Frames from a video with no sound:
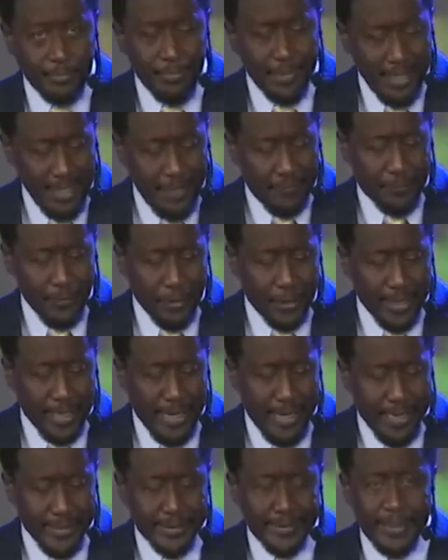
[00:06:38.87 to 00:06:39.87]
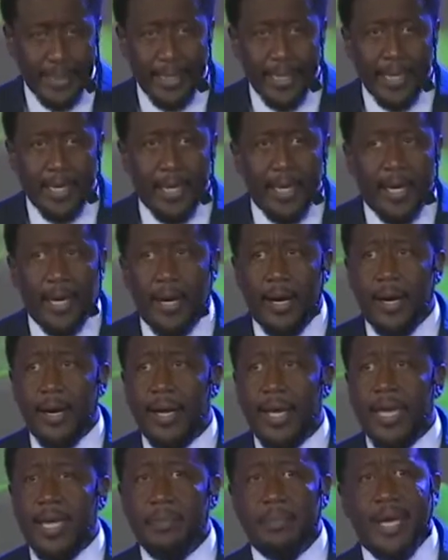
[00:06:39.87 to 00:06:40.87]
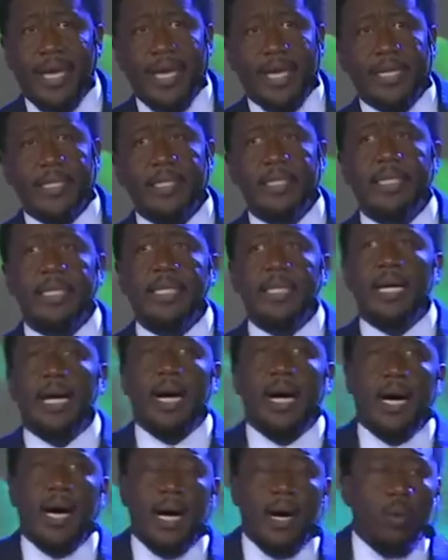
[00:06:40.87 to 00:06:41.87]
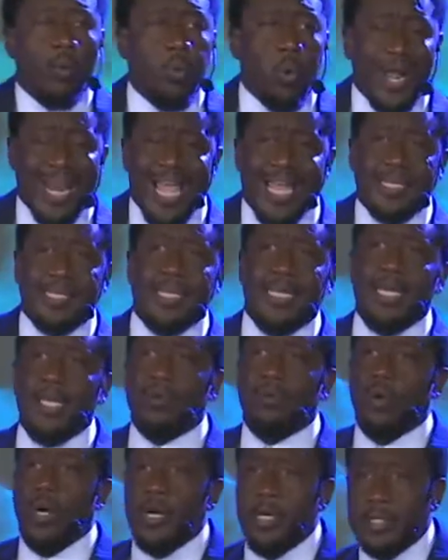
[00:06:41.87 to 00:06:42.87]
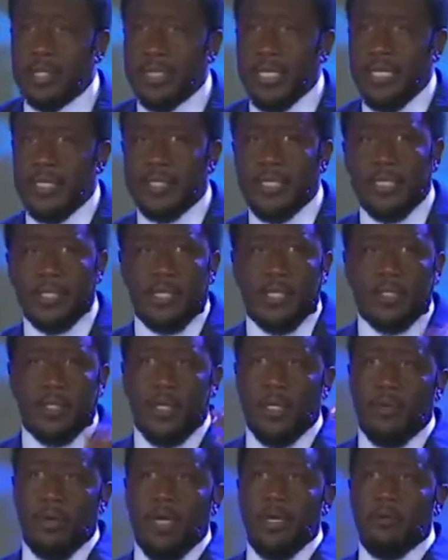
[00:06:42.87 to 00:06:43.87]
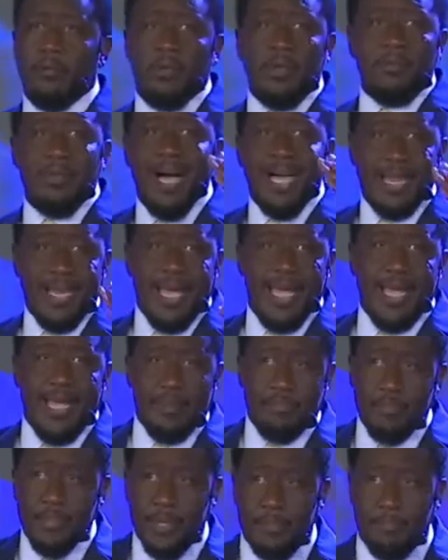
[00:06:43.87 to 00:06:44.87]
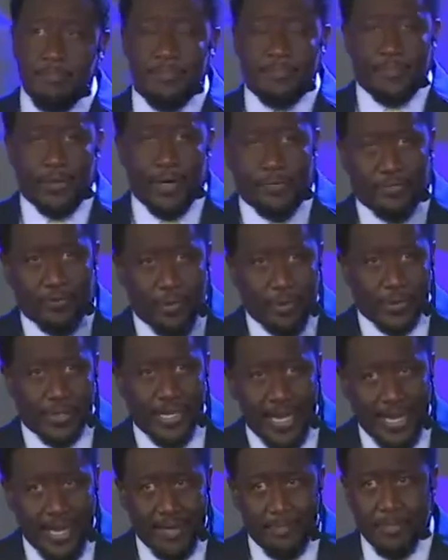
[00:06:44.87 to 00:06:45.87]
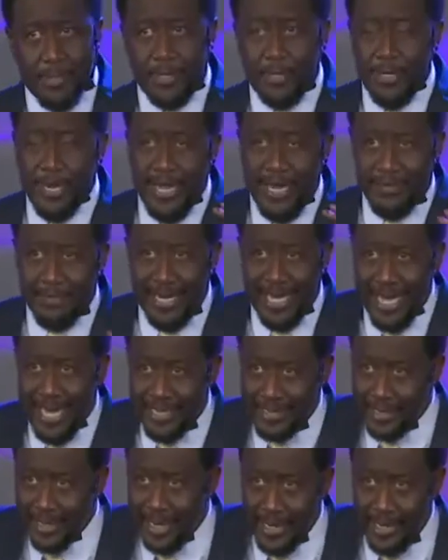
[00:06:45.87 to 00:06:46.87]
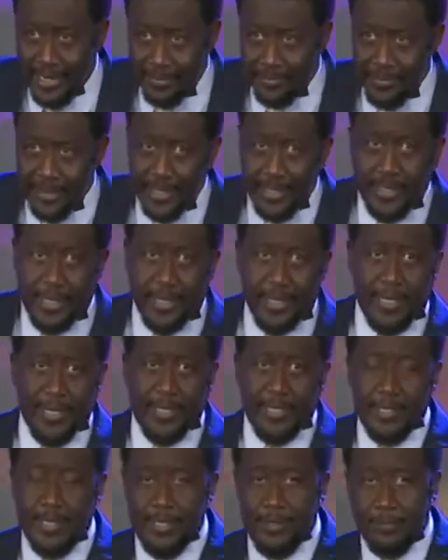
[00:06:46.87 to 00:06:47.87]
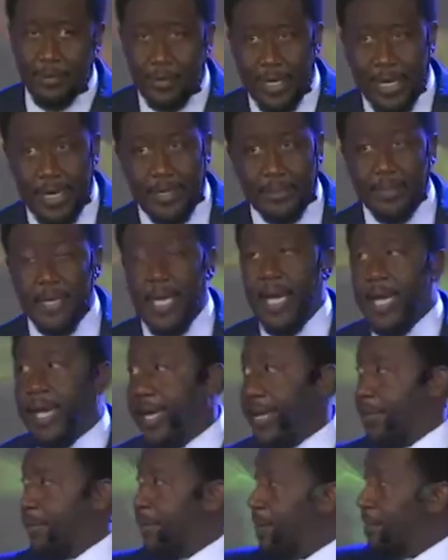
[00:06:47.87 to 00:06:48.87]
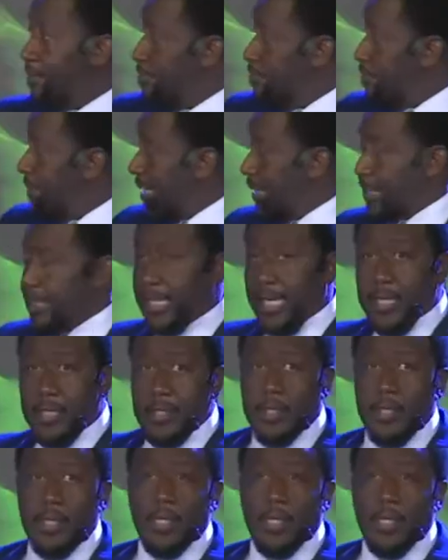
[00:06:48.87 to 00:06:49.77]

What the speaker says: if you can. Amen. What I did was, it would be my name, first name, middle name, last name, and Hebrew name. And I'm about to tell you,